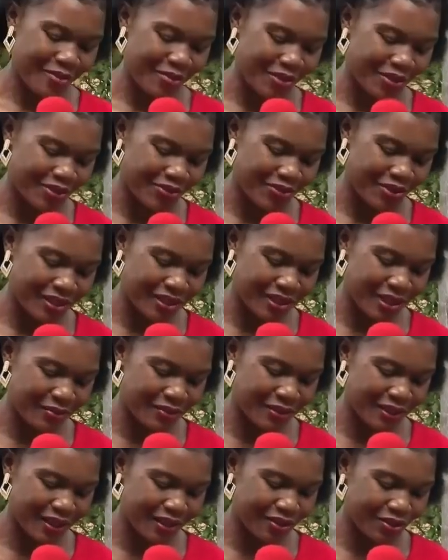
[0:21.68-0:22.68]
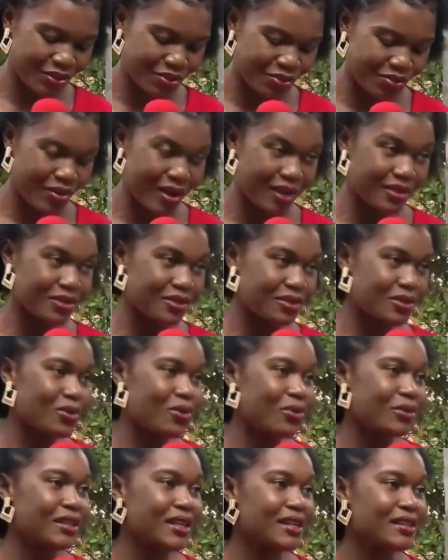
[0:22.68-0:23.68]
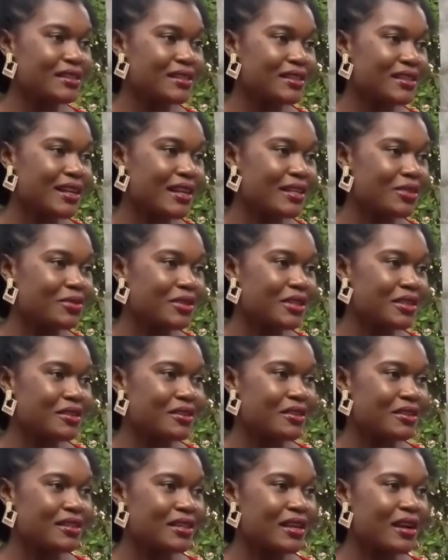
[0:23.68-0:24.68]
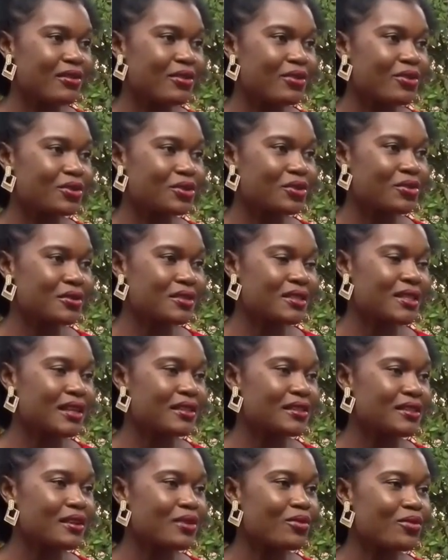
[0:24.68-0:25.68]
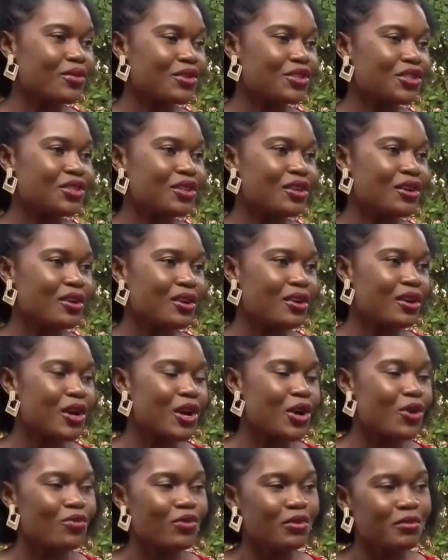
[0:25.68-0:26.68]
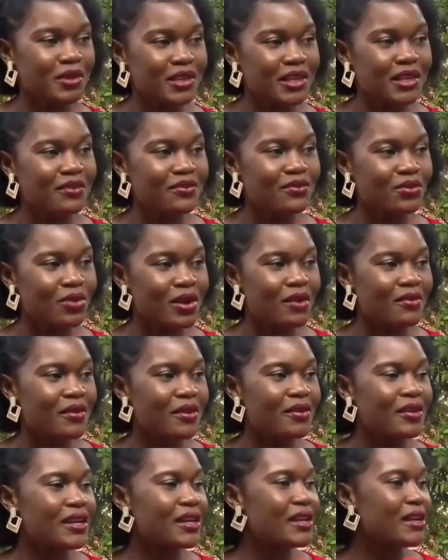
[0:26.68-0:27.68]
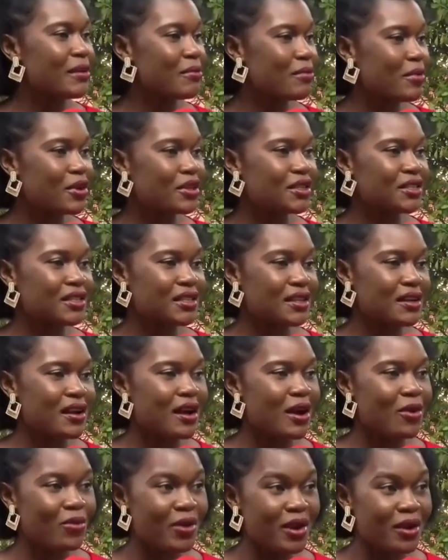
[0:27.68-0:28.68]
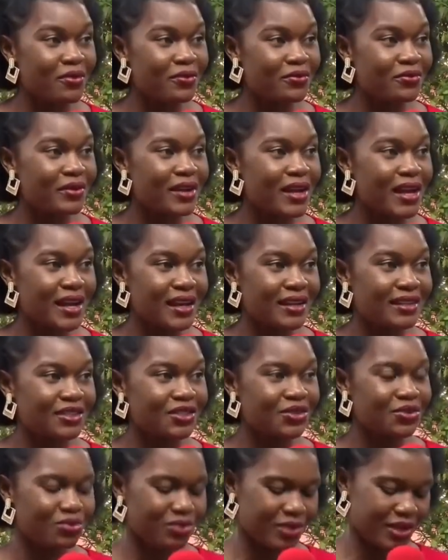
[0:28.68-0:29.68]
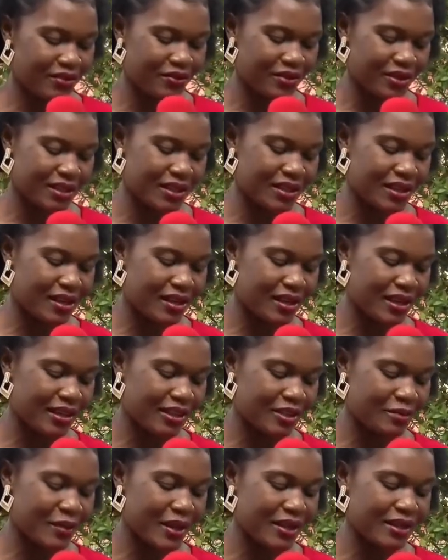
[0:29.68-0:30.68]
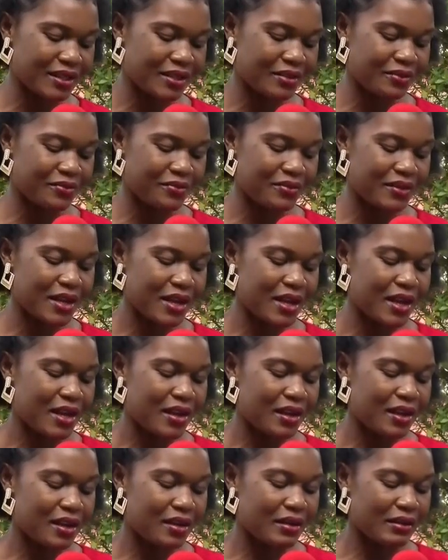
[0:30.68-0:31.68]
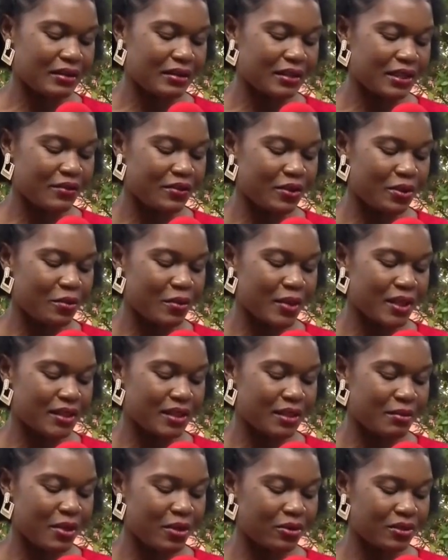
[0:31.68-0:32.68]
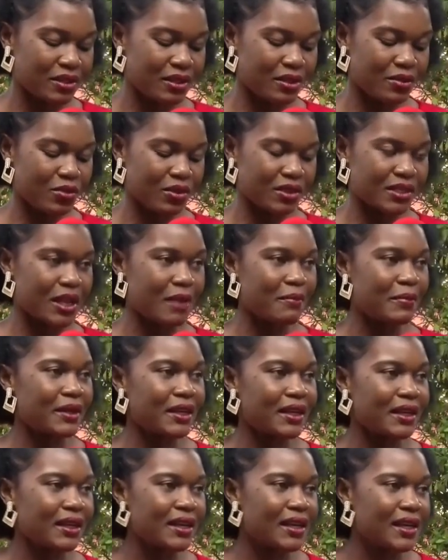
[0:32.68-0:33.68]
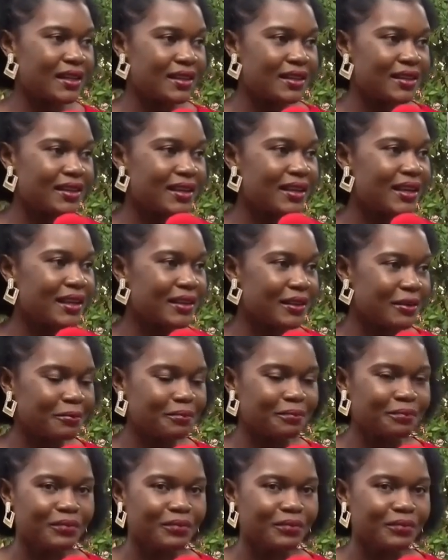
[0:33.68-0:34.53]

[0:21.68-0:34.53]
much for accepting to grant us audience as we discuss the agricultural sector, which we believe you are very much aware of, and you'll give us an expansive development about what's happening in the kingdom.